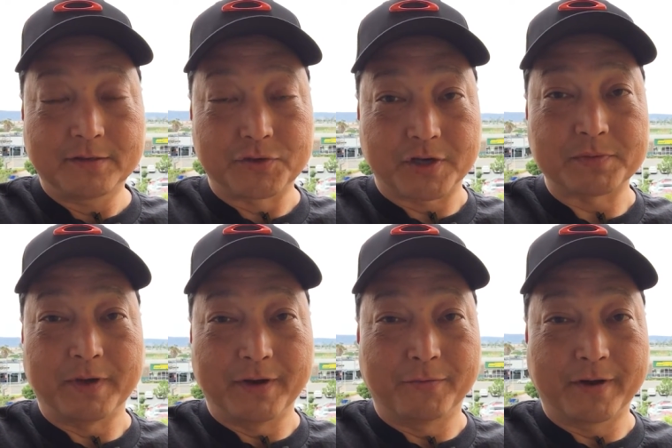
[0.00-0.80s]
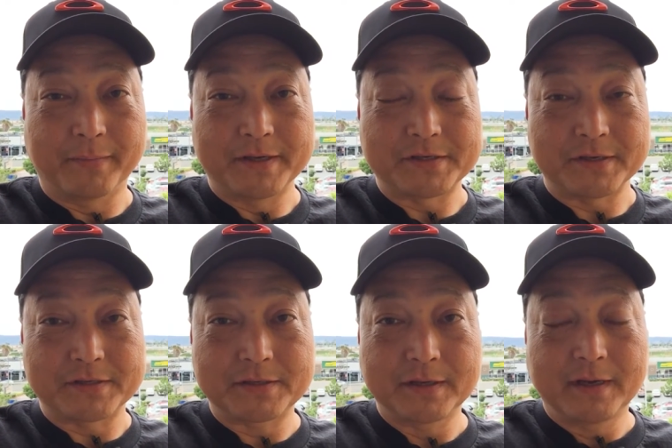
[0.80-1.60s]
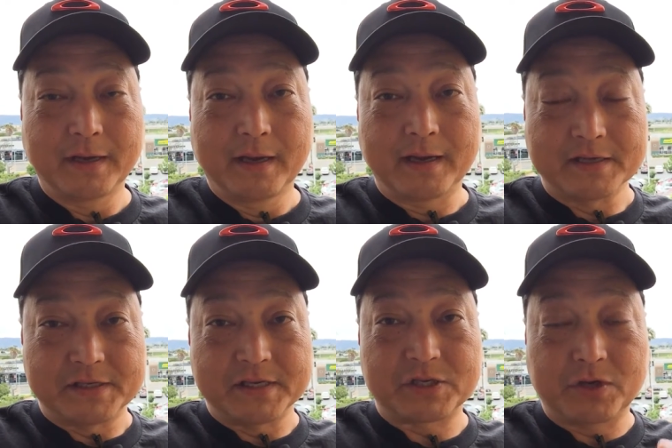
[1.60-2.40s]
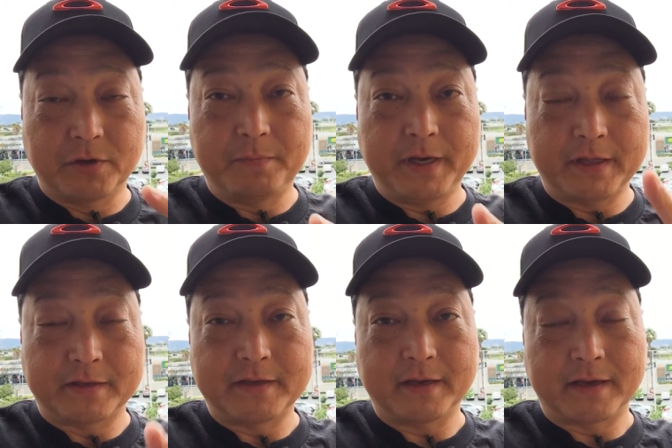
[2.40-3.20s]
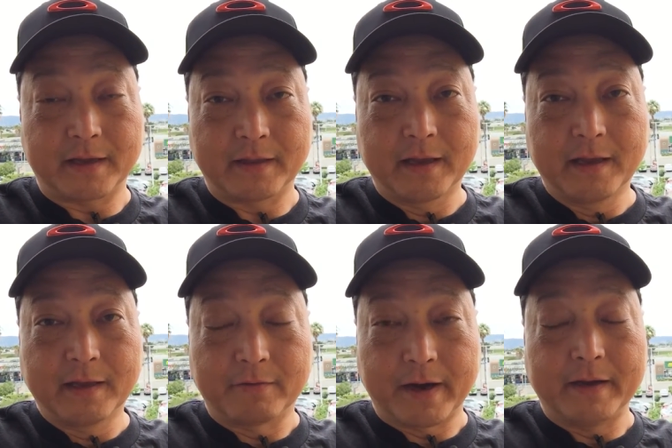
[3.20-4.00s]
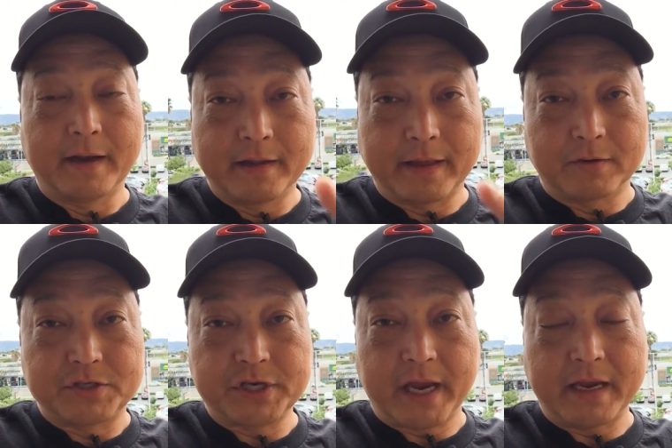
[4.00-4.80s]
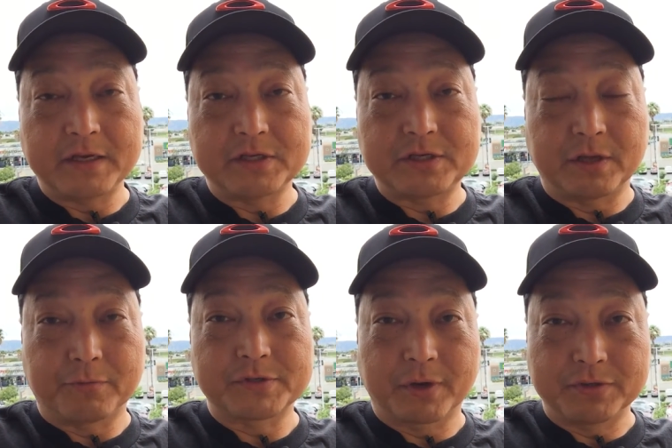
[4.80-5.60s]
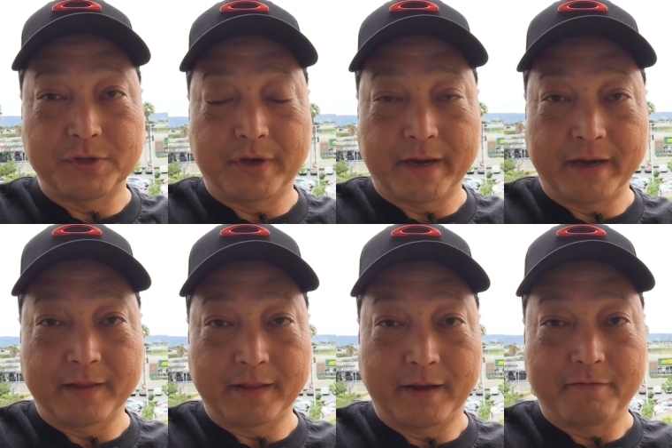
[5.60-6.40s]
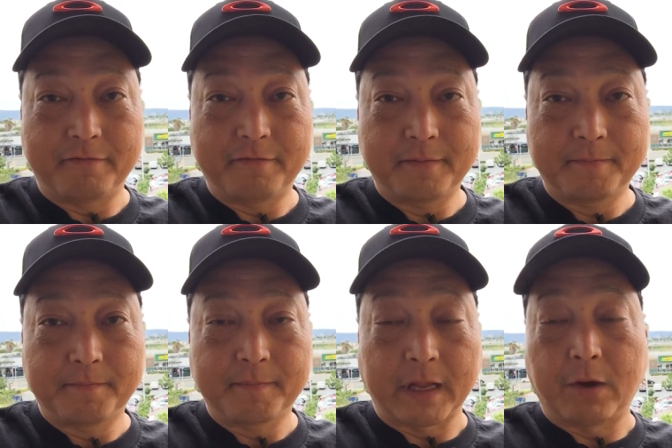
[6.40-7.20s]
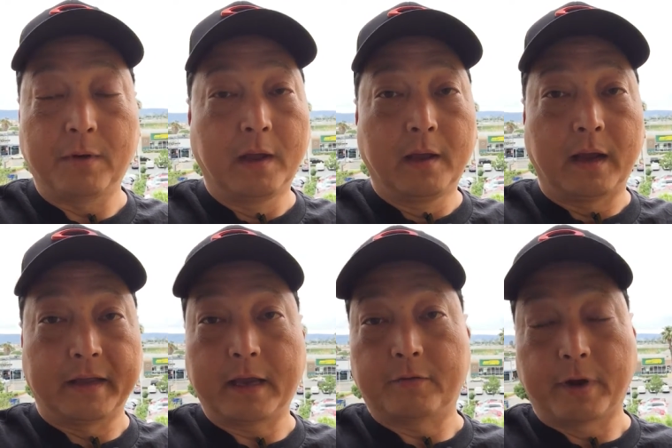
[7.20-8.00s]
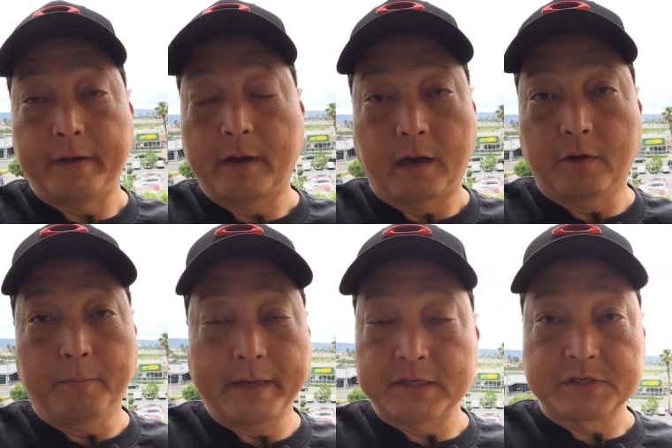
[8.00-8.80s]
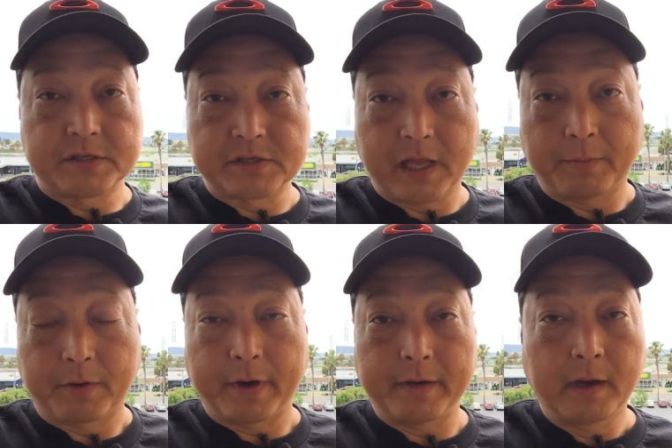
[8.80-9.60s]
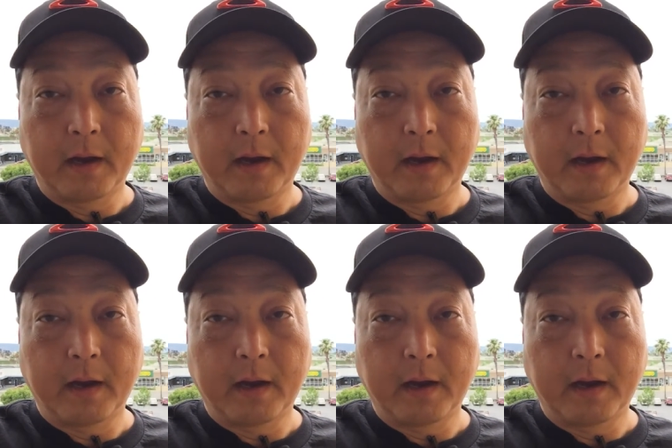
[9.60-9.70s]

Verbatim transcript: Trust me, you don't want to miss this. Because this could be the ticket, right? That'll change the results you're getting in life. Now, again, right? I'm going to make this disclaimer, right?